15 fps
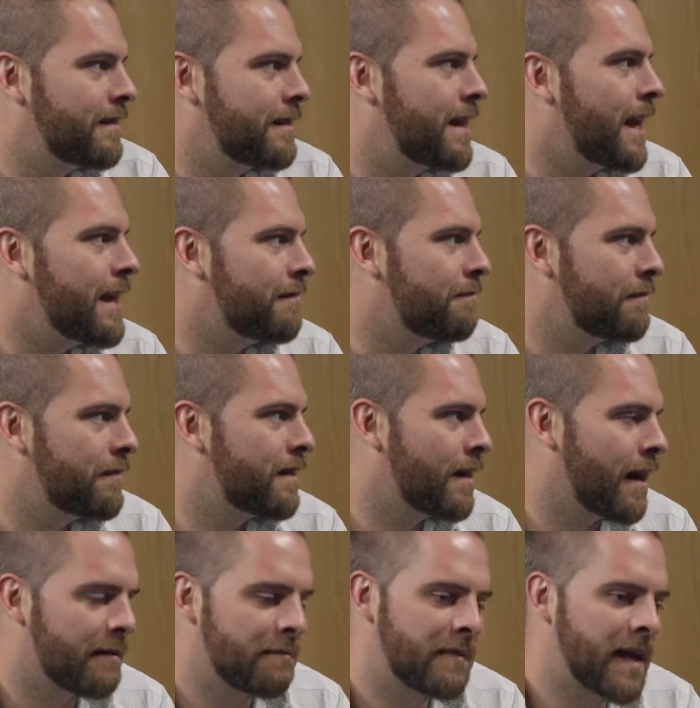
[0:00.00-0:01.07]
they,
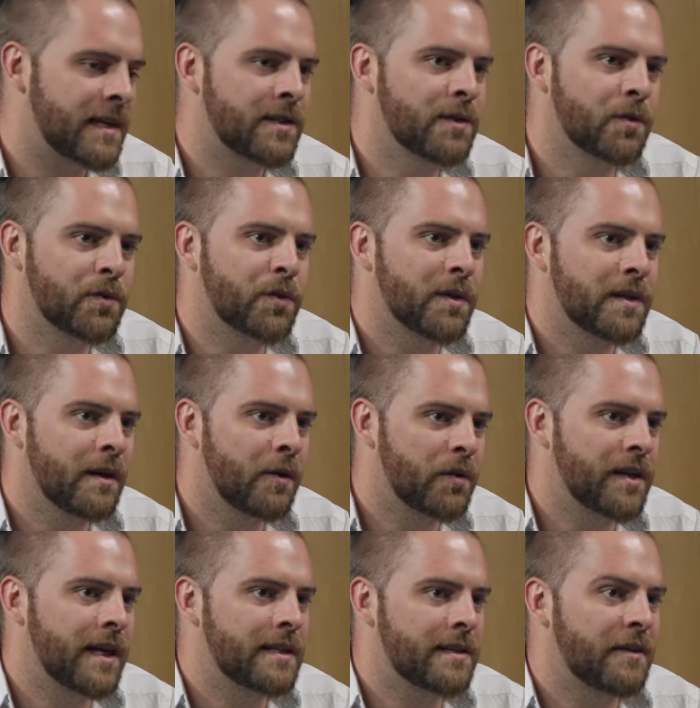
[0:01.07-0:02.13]
like that's an
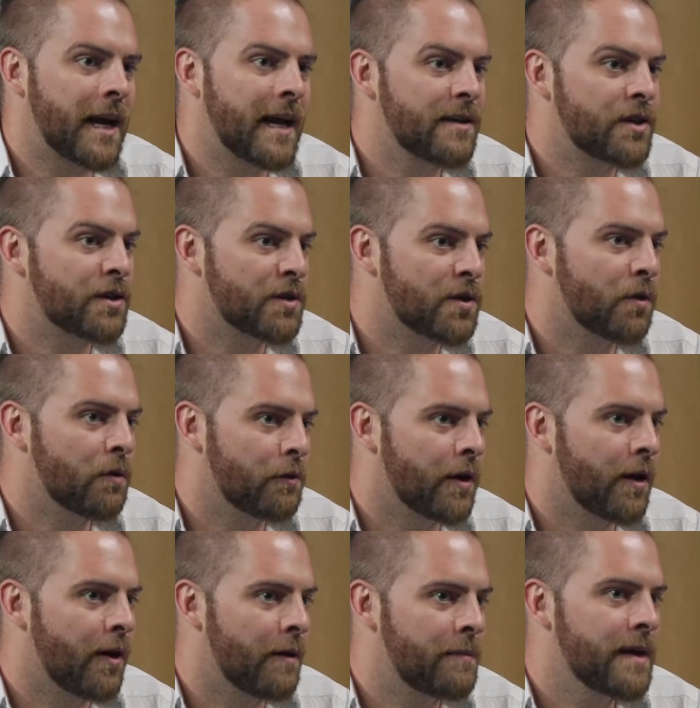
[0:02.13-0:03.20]
authentication tool for a
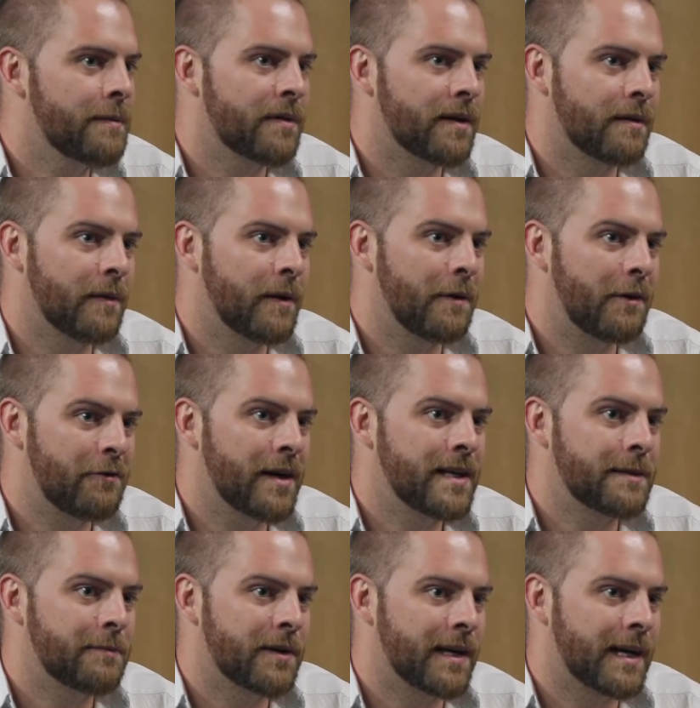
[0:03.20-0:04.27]
lot of people at the moment, a
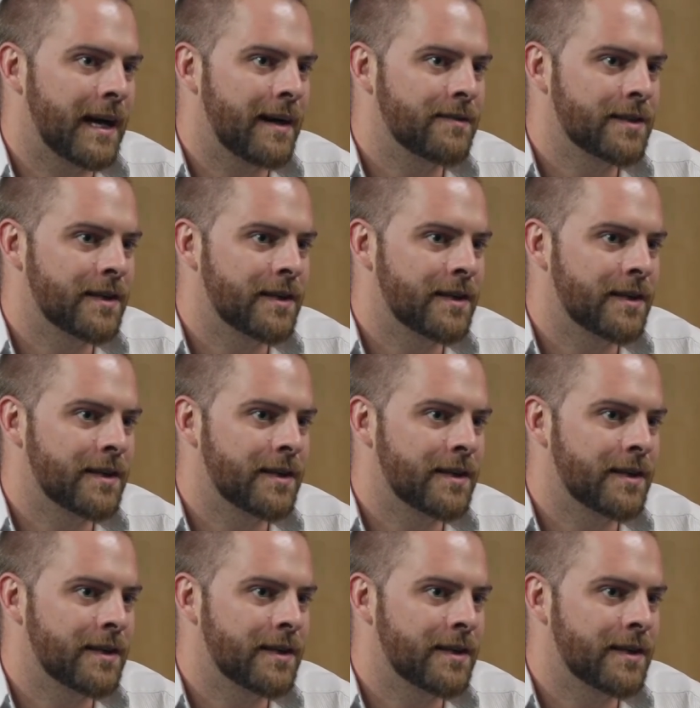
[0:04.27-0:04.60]
Facebook account.